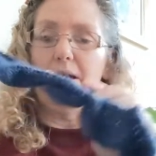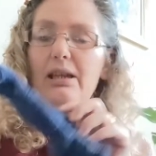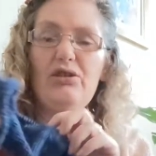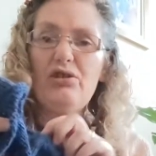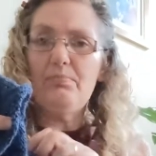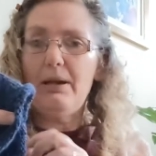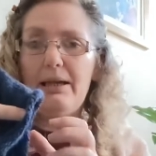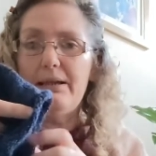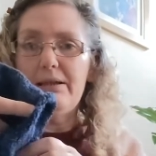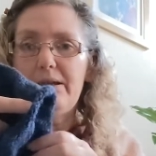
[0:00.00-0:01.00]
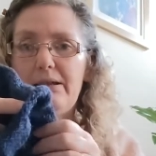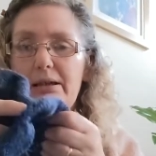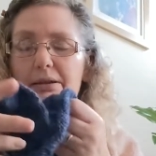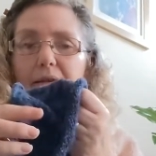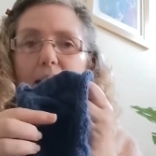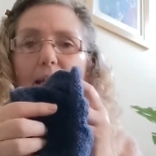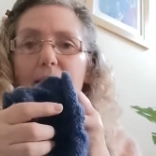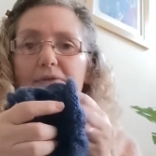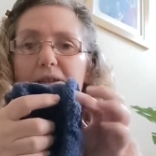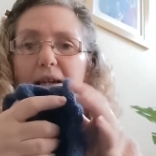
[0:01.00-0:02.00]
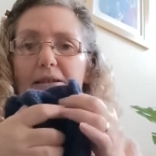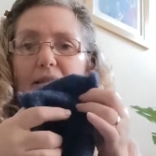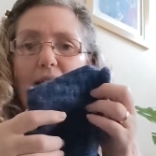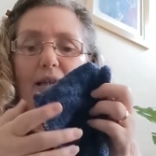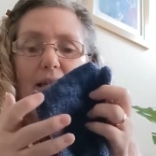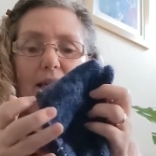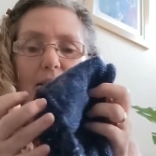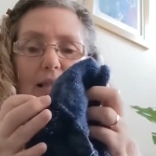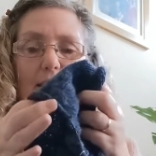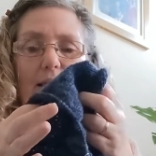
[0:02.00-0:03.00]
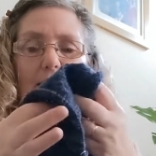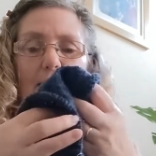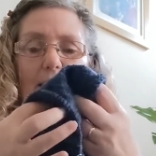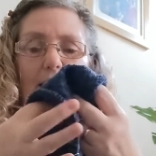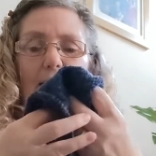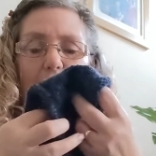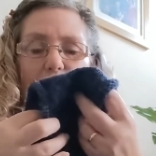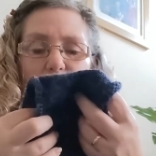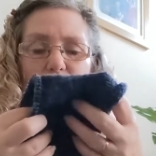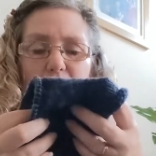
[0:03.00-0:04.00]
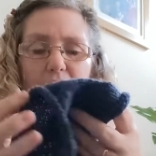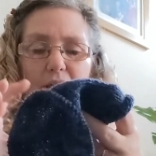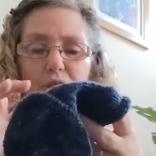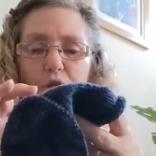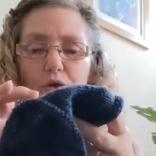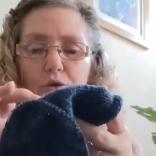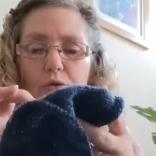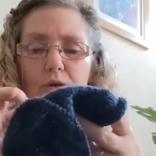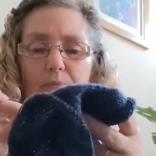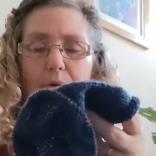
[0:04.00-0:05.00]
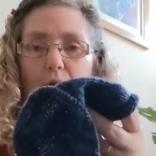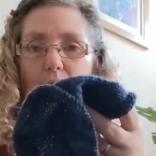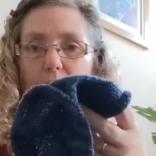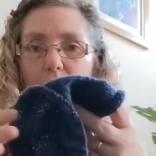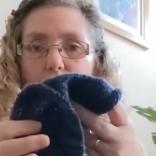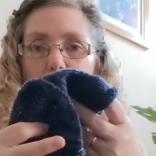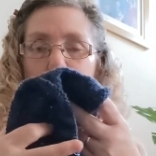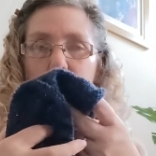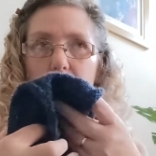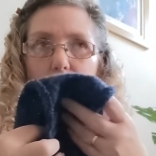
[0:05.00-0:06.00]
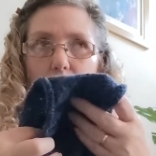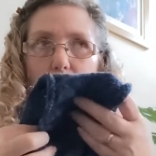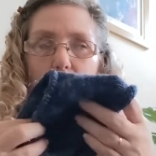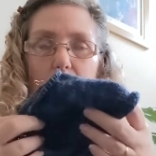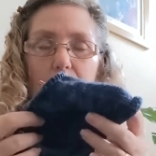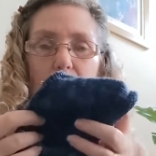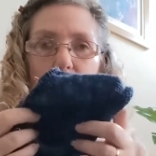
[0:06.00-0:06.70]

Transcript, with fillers: and it's just plain knitting and then after that it's knitting 11 inches to the pocket part